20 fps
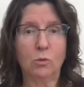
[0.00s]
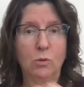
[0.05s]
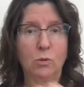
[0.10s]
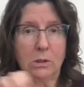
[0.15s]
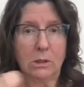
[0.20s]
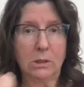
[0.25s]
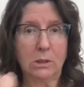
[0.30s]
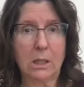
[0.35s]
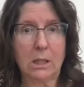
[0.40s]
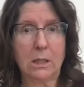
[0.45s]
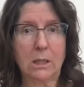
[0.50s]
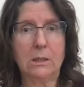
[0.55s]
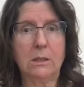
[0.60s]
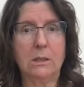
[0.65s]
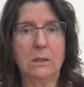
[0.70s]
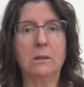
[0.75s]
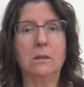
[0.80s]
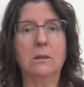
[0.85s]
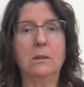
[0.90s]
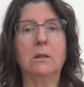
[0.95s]
social
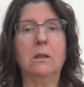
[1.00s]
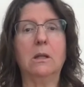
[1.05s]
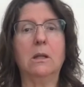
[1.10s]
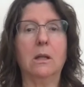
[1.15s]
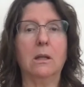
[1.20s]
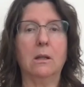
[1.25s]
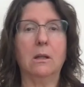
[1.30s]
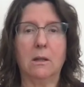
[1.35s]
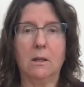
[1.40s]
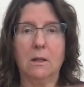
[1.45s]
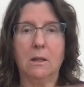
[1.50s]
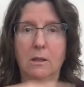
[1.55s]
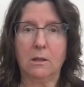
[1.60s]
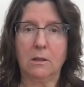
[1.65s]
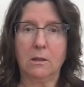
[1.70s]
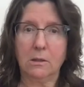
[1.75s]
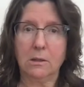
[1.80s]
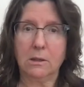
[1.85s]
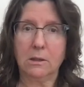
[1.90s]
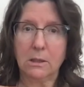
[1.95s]
studies,
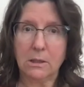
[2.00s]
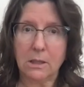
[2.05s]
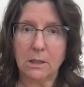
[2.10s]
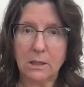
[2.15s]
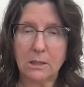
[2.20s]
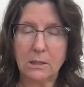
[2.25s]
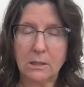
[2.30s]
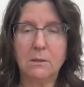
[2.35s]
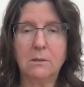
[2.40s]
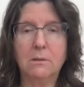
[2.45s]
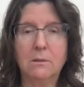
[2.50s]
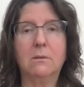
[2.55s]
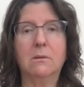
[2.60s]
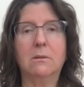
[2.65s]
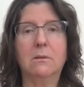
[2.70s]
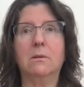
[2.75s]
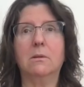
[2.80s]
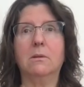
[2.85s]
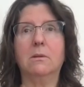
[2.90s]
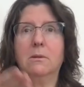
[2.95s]

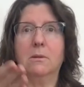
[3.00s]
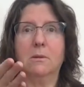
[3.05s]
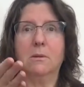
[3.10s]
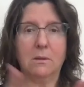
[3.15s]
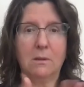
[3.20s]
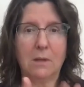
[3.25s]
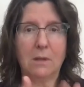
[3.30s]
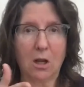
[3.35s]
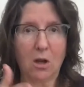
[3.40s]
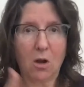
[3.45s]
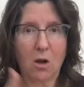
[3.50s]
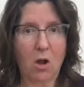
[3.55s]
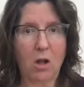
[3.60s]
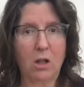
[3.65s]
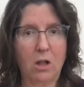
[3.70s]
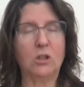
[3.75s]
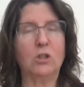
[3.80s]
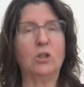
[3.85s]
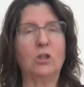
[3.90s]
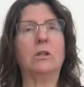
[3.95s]
Indigenous studies,
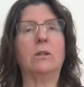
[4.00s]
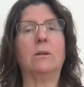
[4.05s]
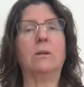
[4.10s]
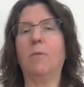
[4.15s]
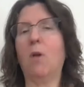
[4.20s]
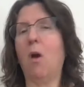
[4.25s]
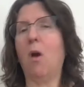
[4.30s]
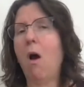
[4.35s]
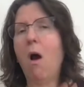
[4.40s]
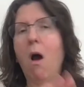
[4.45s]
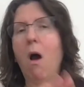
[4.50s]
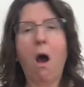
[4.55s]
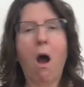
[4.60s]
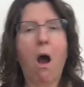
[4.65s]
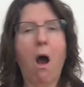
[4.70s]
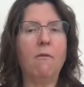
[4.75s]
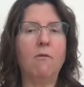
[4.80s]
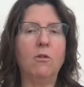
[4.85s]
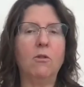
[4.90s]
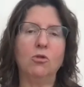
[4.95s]
psychology,
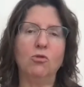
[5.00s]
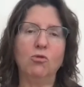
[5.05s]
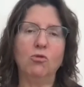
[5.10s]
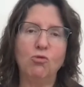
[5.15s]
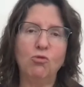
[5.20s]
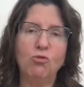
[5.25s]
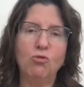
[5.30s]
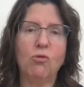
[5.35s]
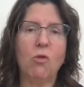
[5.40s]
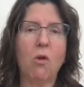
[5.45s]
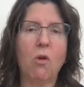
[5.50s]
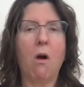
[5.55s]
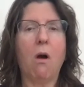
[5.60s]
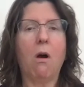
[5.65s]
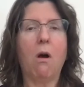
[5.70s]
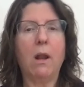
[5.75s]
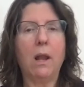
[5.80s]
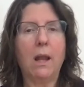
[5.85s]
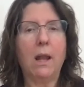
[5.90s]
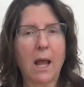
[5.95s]

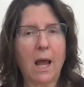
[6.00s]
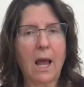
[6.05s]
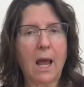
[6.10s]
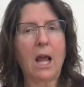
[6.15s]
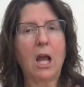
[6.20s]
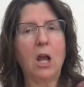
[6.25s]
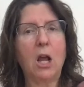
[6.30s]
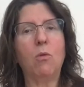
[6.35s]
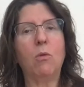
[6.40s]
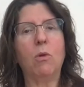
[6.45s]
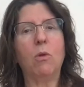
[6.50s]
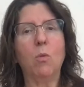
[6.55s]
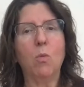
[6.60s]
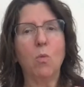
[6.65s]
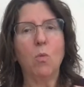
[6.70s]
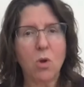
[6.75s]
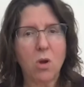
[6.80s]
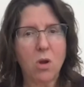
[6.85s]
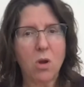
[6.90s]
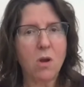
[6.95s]
all of which
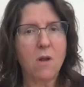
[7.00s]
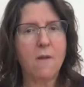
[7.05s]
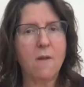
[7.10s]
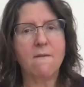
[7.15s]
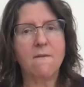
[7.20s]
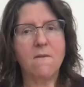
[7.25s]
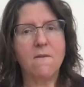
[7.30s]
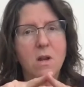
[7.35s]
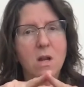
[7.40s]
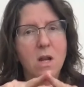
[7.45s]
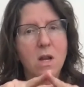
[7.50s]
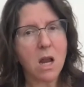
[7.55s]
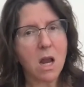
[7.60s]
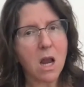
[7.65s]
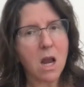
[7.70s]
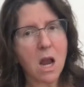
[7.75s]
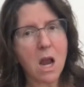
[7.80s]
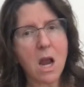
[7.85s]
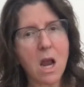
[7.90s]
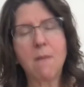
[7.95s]
require developing
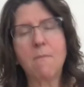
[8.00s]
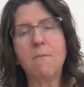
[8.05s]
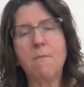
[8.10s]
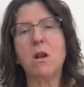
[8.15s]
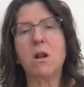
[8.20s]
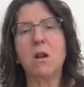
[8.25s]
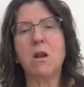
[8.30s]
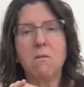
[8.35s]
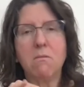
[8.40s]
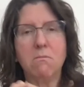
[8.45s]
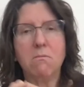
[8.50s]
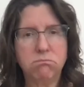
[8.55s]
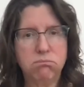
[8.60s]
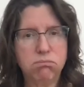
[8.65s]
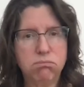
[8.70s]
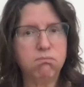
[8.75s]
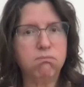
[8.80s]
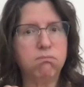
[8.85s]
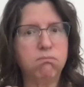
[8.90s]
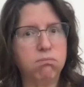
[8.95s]
advanced English
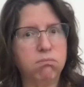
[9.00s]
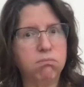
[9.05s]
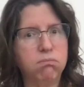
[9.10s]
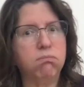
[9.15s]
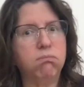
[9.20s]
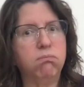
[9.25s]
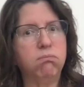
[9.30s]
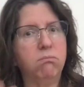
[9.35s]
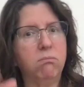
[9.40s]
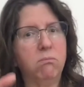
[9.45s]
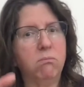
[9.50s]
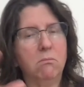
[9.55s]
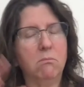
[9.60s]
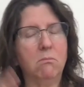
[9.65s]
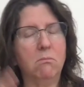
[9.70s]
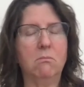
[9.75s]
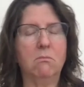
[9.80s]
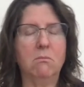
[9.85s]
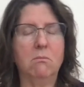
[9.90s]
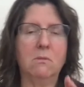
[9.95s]
skills
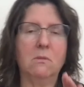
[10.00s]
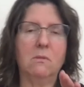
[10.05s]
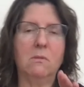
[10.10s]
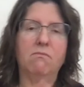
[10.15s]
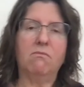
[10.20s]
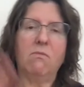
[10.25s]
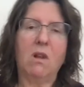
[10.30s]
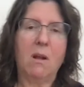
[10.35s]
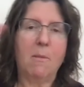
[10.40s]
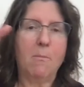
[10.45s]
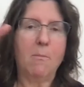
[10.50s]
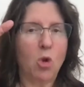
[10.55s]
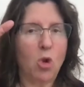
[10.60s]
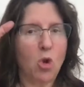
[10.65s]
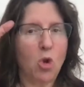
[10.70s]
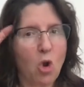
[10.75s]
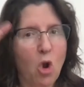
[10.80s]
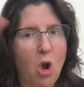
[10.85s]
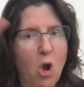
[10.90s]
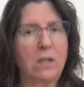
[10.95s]
and advanced
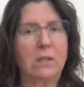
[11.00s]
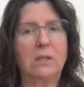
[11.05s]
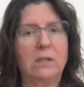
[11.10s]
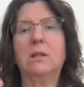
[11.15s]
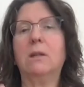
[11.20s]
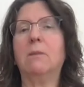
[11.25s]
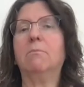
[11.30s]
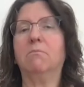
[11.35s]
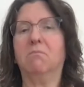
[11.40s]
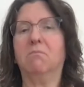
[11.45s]
concepts.